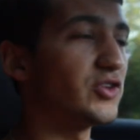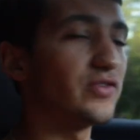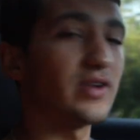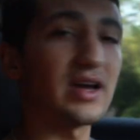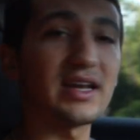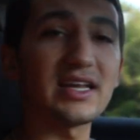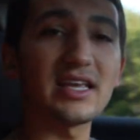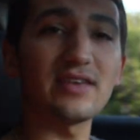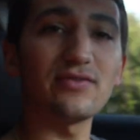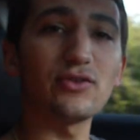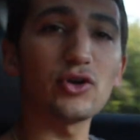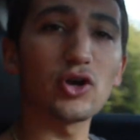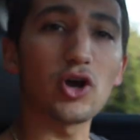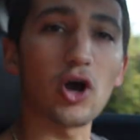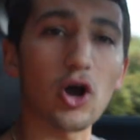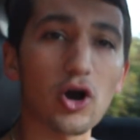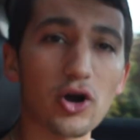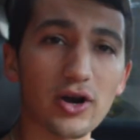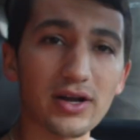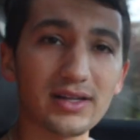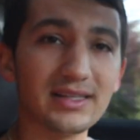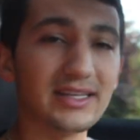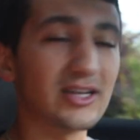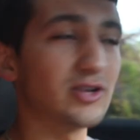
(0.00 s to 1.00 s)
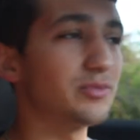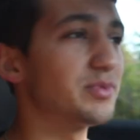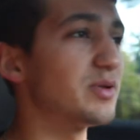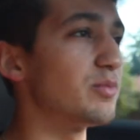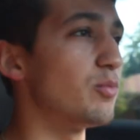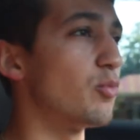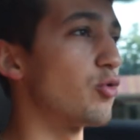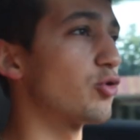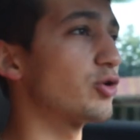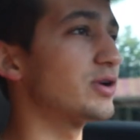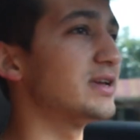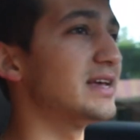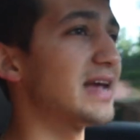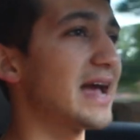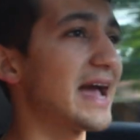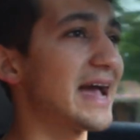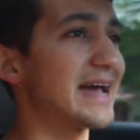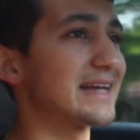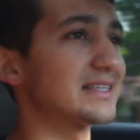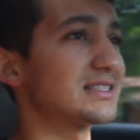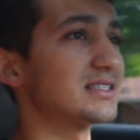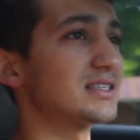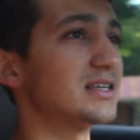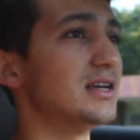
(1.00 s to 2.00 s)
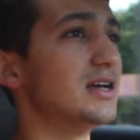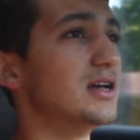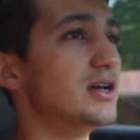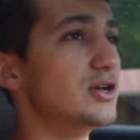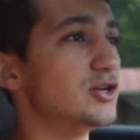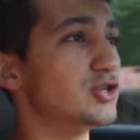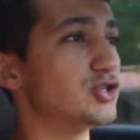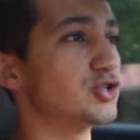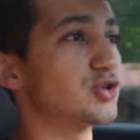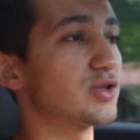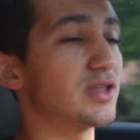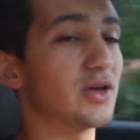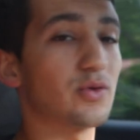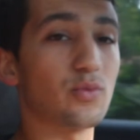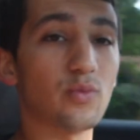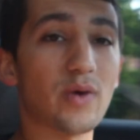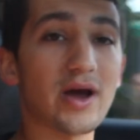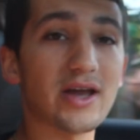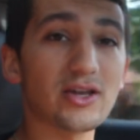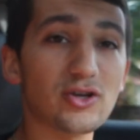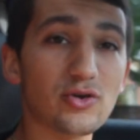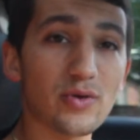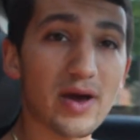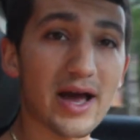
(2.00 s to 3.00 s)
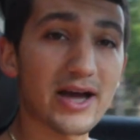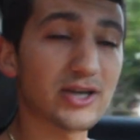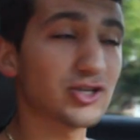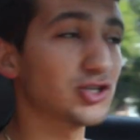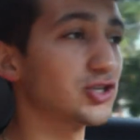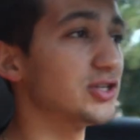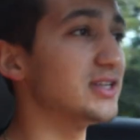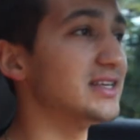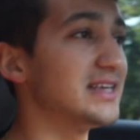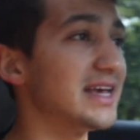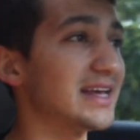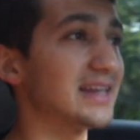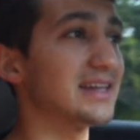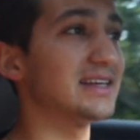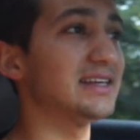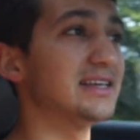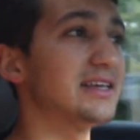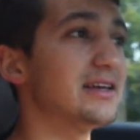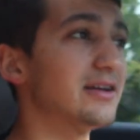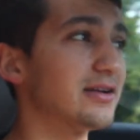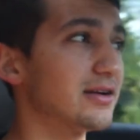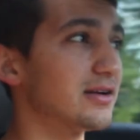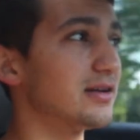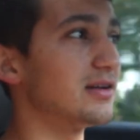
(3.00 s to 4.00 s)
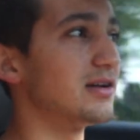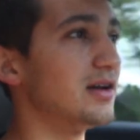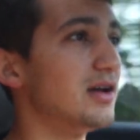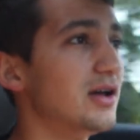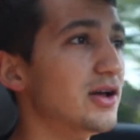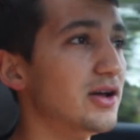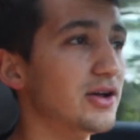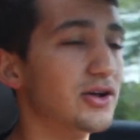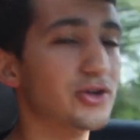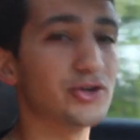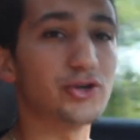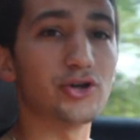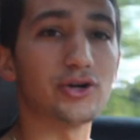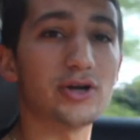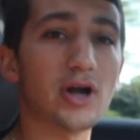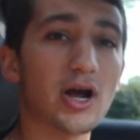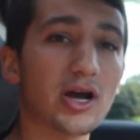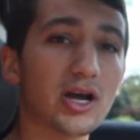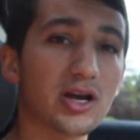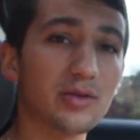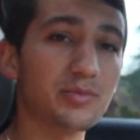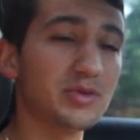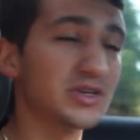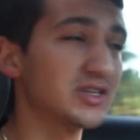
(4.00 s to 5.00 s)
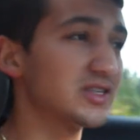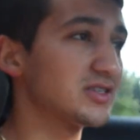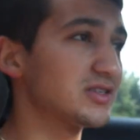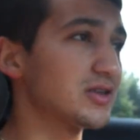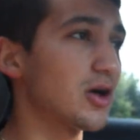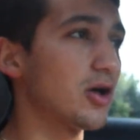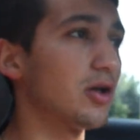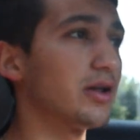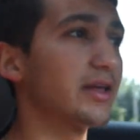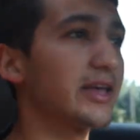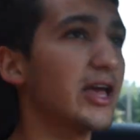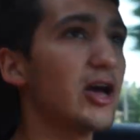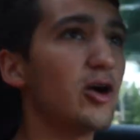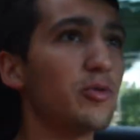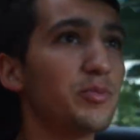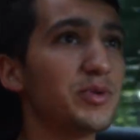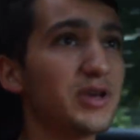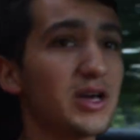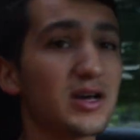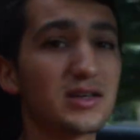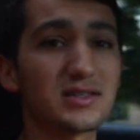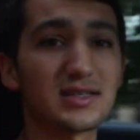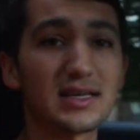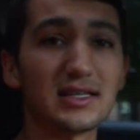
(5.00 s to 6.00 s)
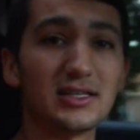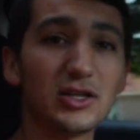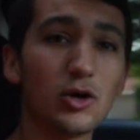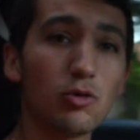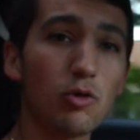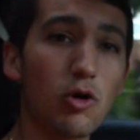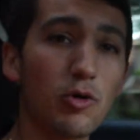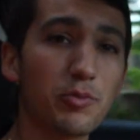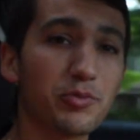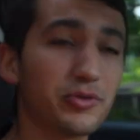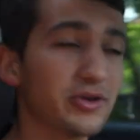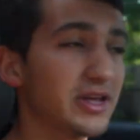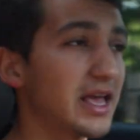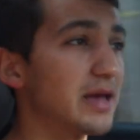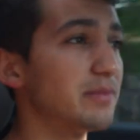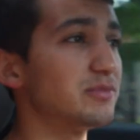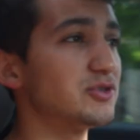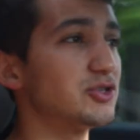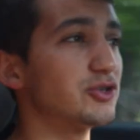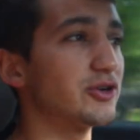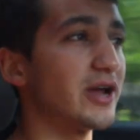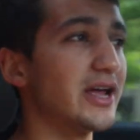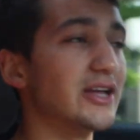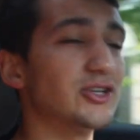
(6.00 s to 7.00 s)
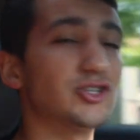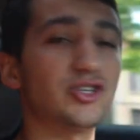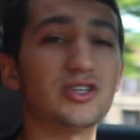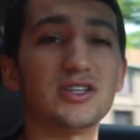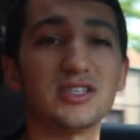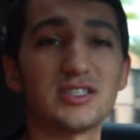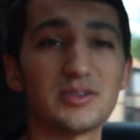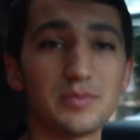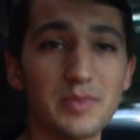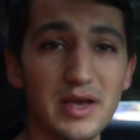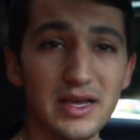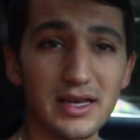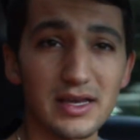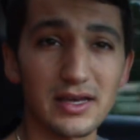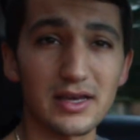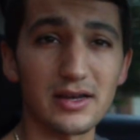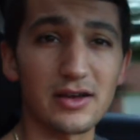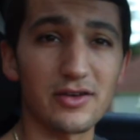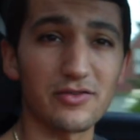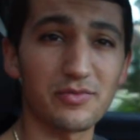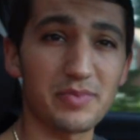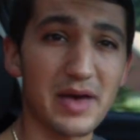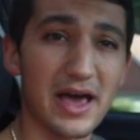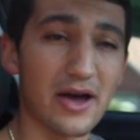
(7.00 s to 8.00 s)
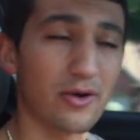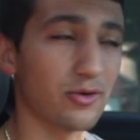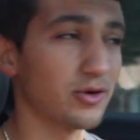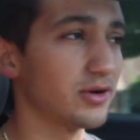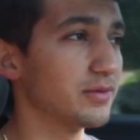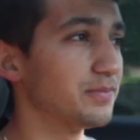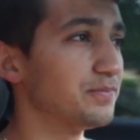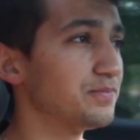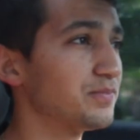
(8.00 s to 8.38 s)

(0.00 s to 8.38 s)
You've got to give your car a little bit more gas so that when you actually get in gear, you're not going to be stalling out because at low RPMs your engine isn't making enough power.